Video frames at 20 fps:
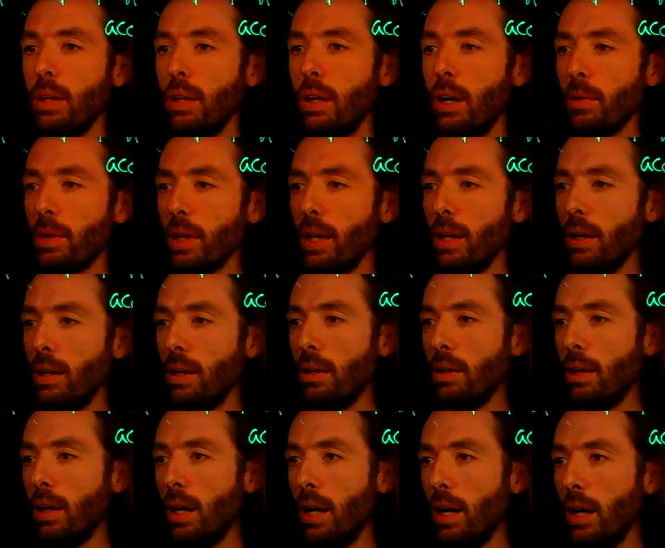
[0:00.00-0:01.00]
Okay,
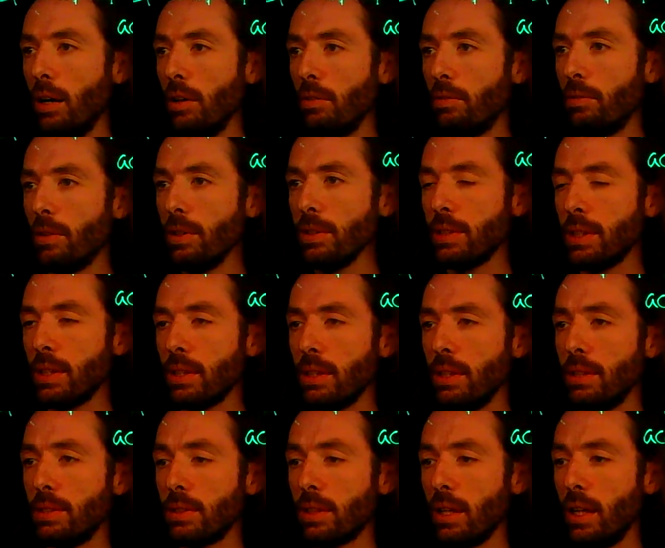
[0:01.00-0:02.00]
first thing
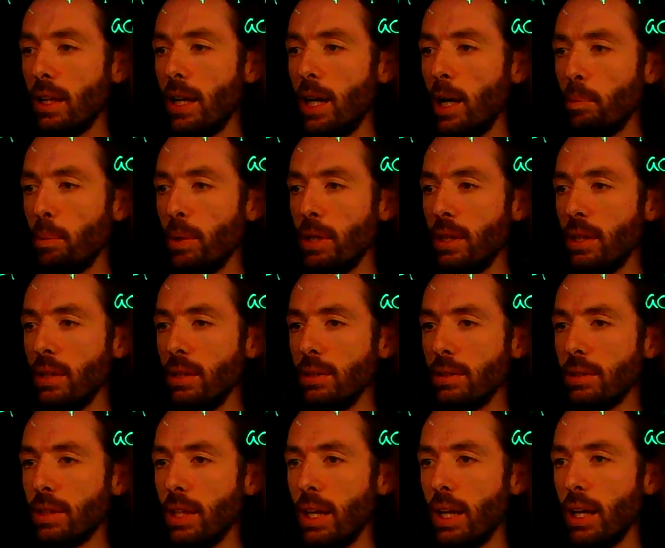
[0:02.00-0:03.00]
that's going to happen is
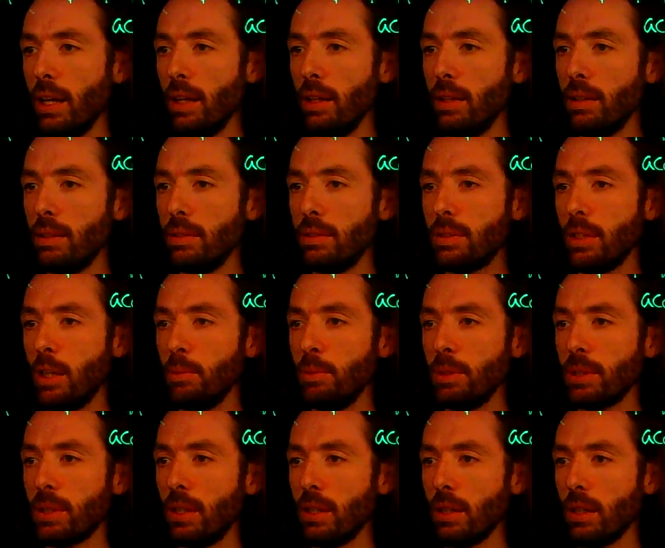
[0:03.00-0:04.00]
that sum
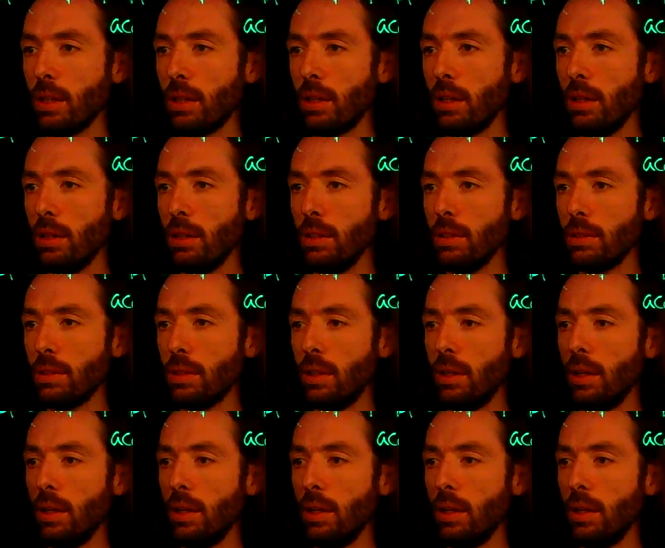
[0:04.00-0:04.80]
is going to get called